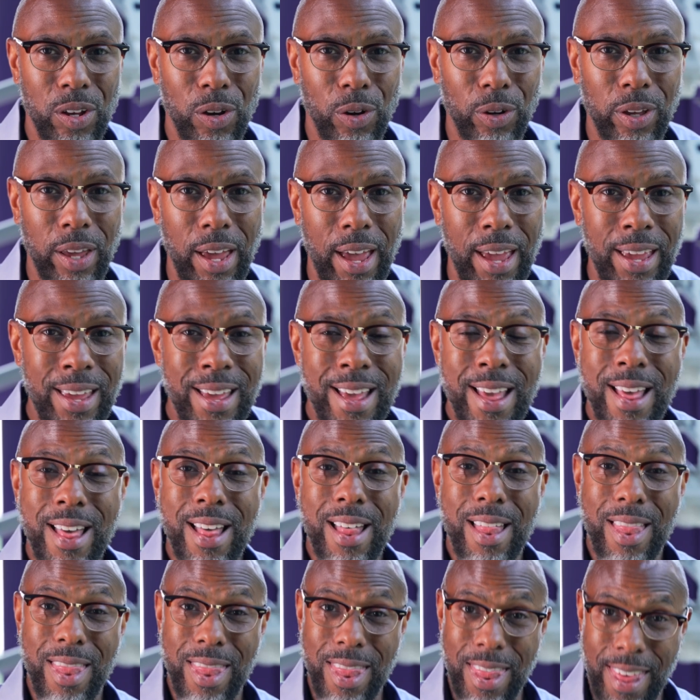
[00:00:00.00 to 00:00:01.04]
Okay?
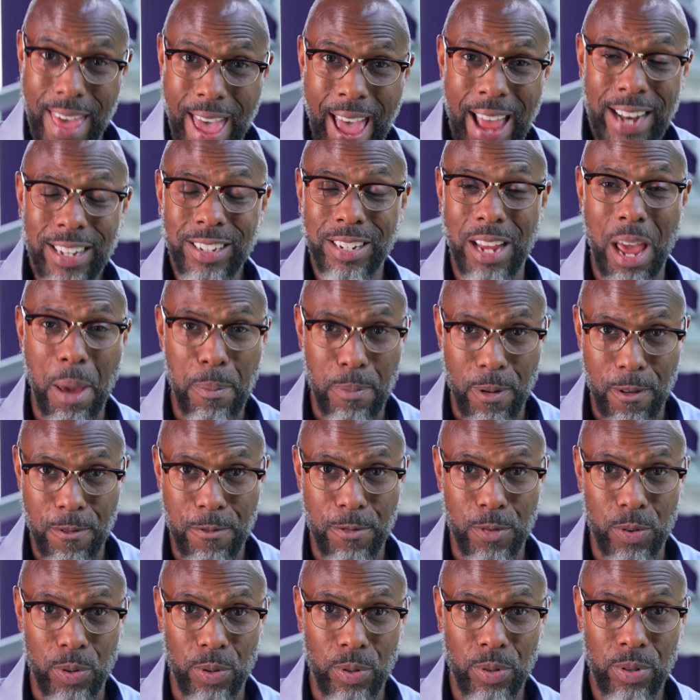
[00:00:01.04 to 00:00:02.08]
That type of
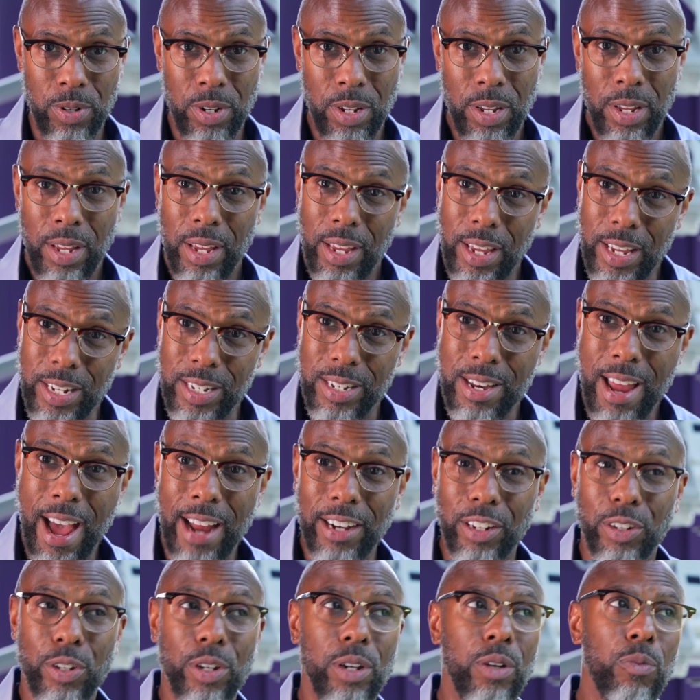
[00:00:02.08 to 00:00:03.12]
food is
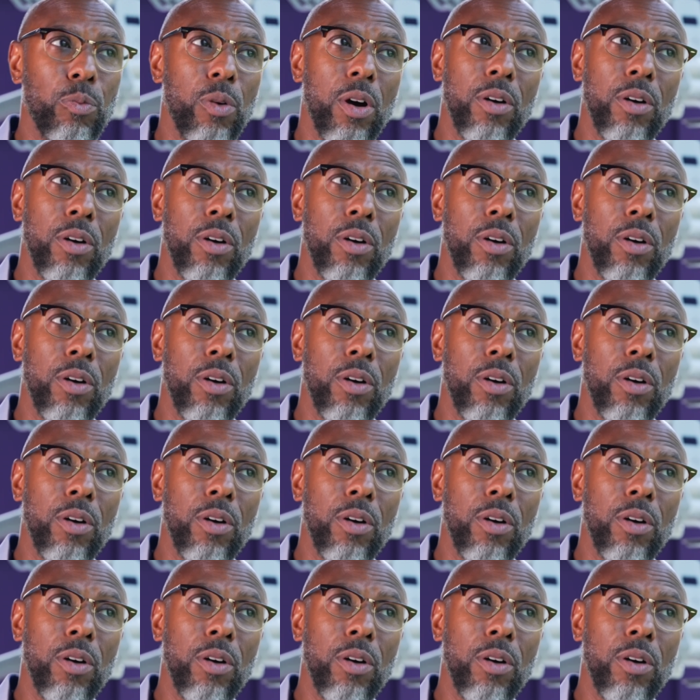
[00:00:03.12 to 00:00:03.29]
not good.